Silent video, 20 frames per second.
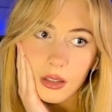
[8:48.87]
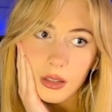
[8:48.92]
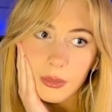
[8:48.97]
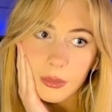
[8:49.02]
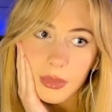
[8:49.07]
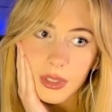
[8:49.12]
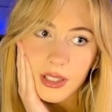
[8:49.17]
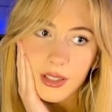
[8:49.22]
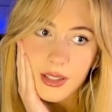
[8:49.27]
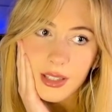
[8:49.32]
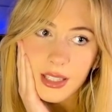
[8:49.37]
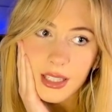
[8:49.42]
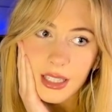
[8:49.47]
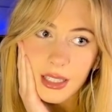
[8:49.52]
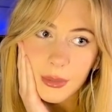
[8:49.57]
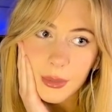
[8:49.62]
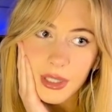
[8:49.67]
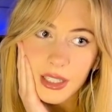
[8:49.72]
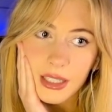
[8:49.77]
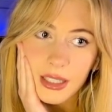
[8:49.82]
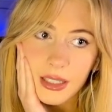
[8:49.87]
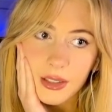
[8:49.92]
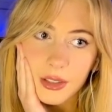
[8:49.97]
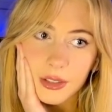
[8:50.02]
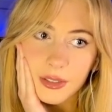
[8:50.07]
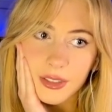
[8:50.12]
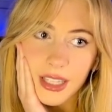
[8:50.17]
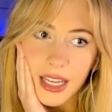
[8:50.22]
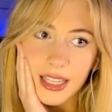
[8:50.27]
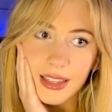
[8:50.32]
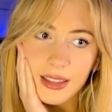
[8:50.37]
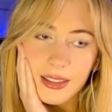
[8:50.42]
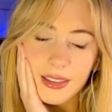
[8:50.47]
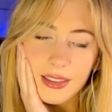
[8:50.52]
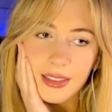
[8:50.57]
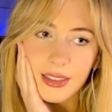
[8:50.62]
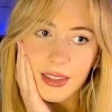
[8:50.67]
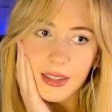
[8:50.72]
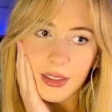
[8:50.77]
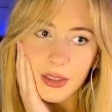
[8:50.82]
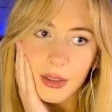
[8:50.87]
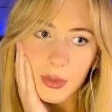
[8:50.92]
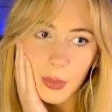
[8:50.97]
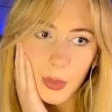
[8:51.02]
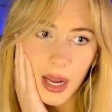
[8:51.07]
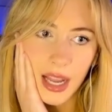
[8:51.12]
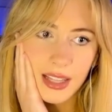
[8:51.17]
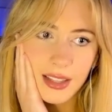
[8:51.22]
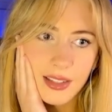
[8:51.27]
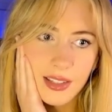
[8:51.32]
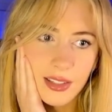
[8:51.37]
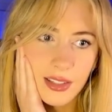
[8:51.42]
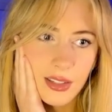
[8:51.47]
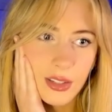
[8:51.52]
Because here we create the threat